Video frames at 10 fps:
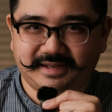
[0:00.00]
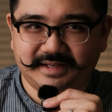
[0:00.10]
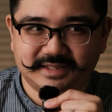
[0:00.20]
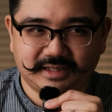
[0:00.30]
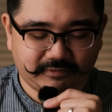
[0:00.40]

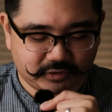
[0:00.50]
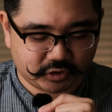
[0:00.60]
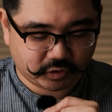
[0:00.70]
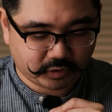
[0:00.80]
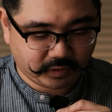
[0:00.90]
can't see that for
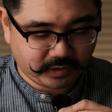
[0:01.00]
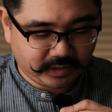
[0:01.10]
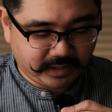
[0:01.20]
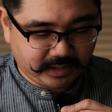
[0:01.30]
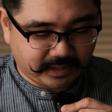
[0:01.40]
sure.
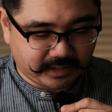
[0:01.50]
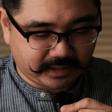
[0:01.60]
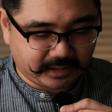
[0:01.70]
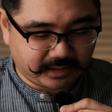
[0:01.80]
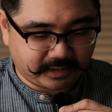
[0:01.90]

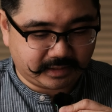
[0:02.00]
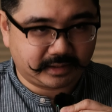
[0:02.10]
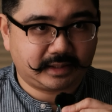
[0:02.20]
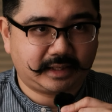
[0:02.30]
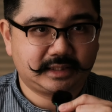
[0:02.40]

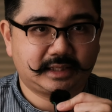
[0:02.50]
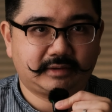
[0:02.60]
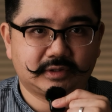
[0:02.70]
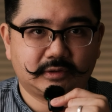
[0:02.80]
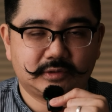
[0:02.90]
I did have to go